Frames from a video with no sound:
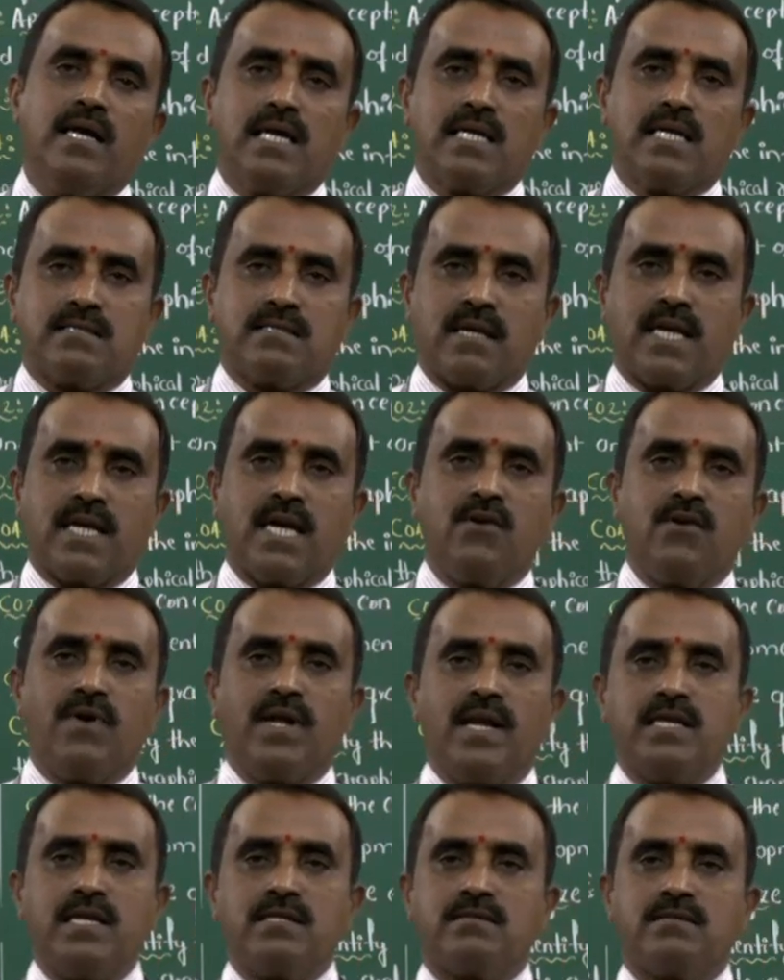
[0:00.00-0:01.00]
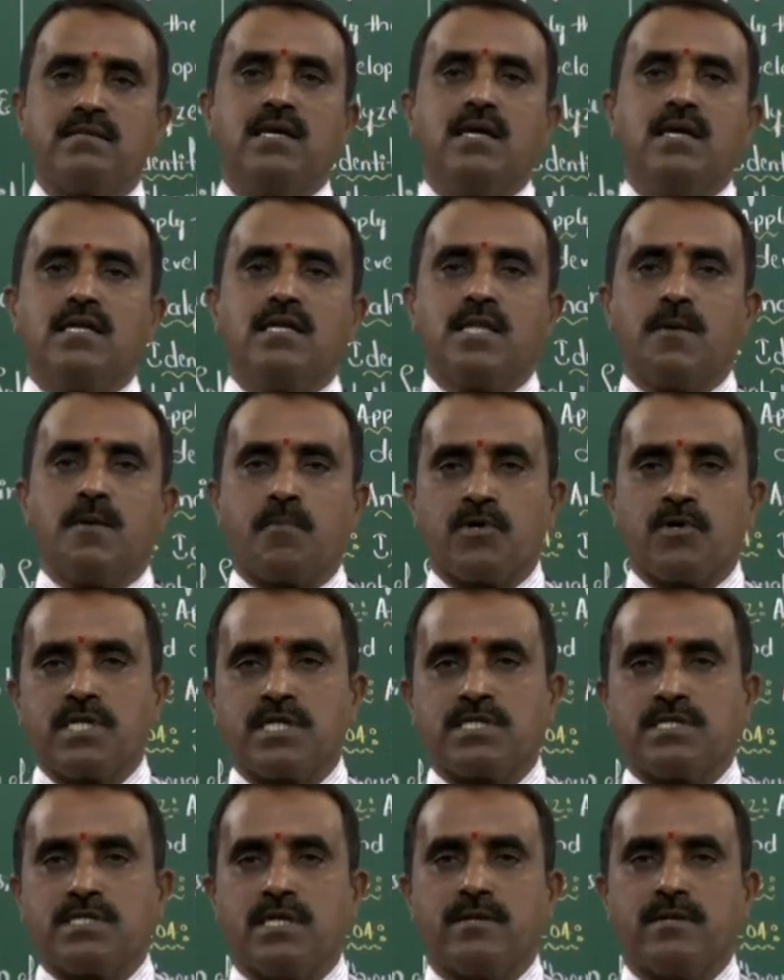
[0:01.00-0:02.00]
second one is the
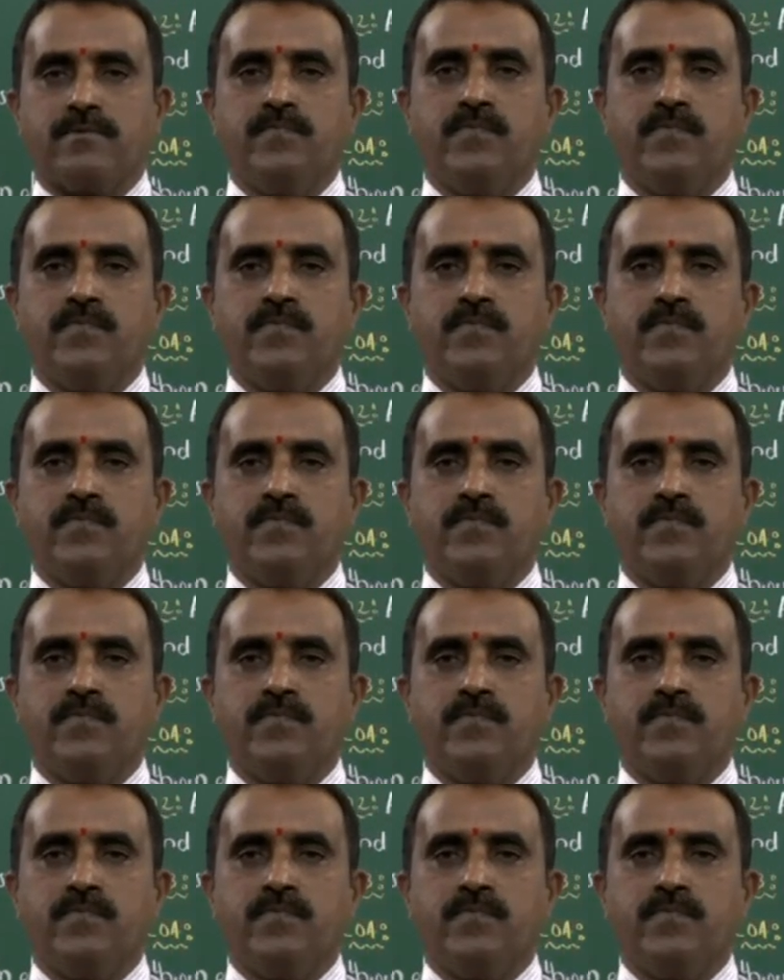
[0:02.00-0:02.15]
projection.